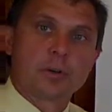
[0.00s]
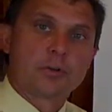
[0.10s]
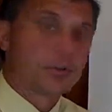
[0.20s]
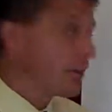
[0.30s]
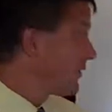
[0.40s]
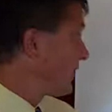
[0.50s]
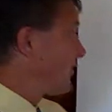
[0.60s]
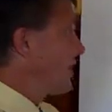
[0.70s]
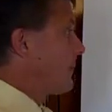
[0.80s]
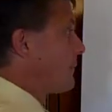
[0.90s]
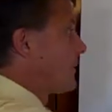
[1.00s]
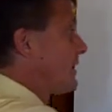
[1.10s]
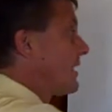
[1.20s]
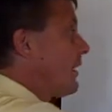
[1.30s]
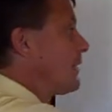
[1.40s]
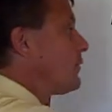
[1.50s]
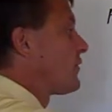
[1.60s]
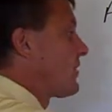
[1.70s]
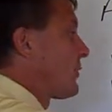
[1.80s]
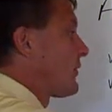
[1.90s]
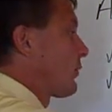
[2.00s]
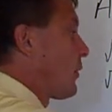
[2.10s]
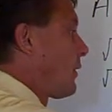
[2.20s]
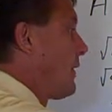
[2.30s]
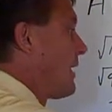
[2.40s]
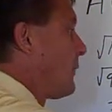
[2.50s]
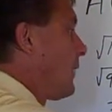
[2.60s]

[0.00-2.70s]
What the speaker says: So that's the same. Now I can do the same with square root of 8.